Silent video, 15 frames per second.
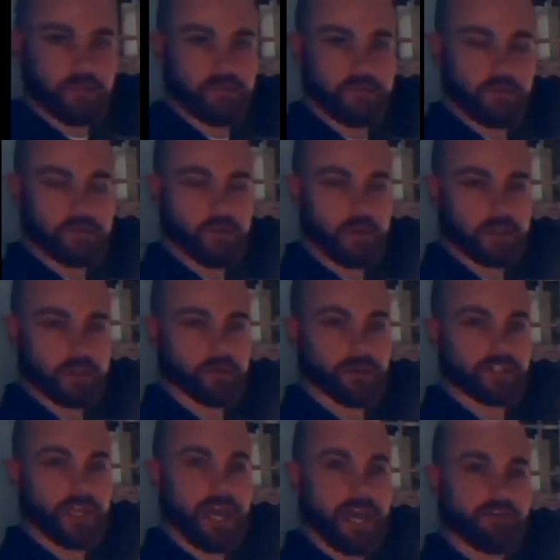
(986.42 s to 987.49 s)
of the reverse mortgage,
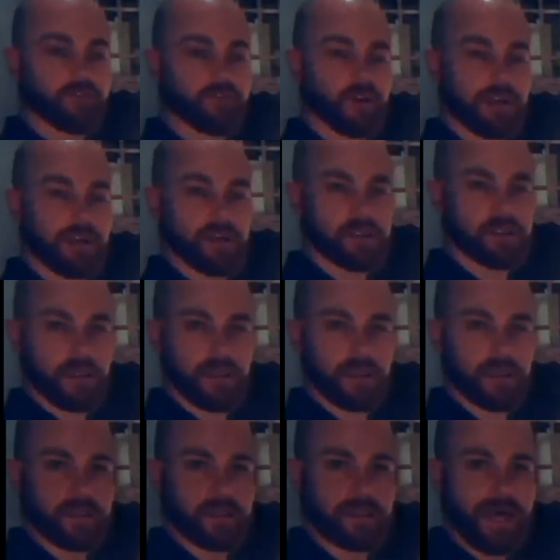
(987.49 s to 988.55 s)
whichever is
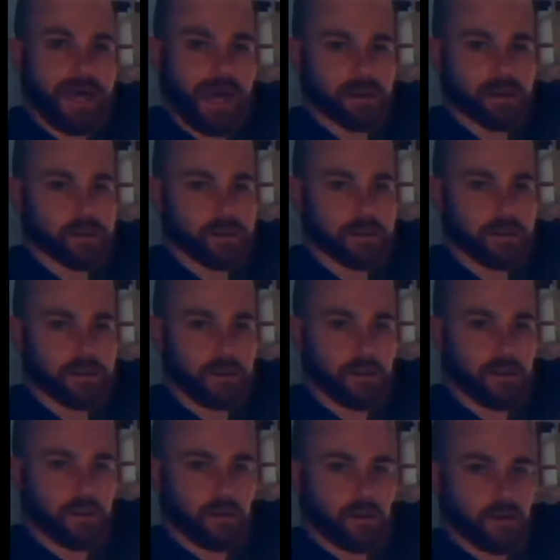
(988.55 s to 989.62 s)
less.
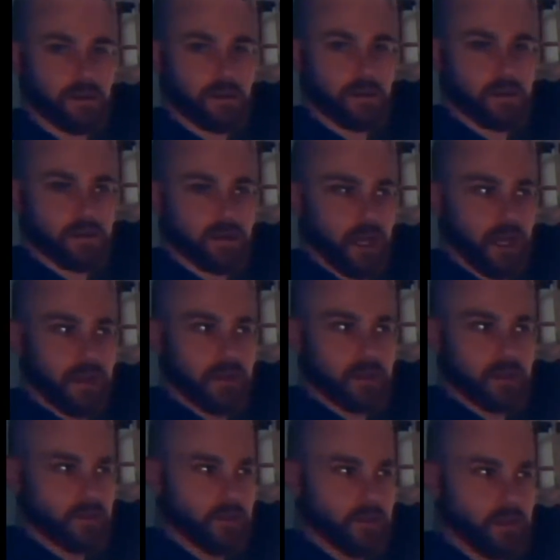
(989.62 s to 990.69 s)
Okay,
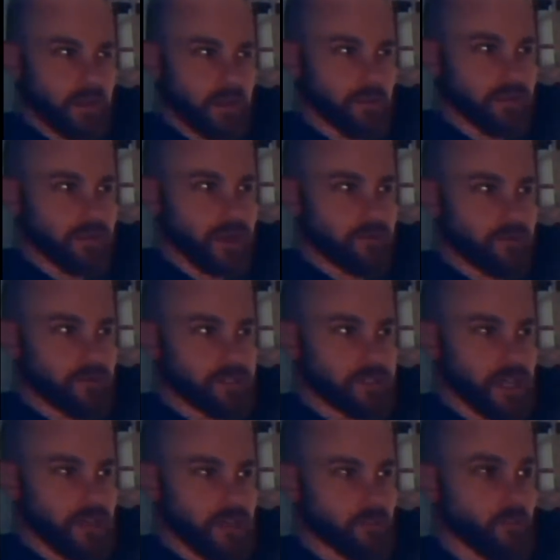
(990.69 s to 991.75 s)
so if you think about that for a
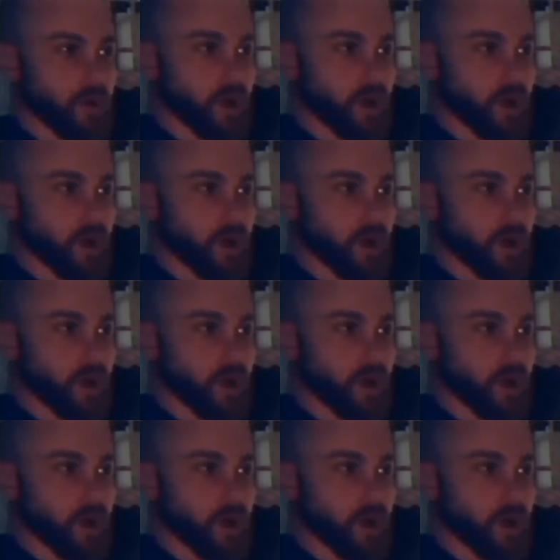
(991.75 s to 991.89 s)
second,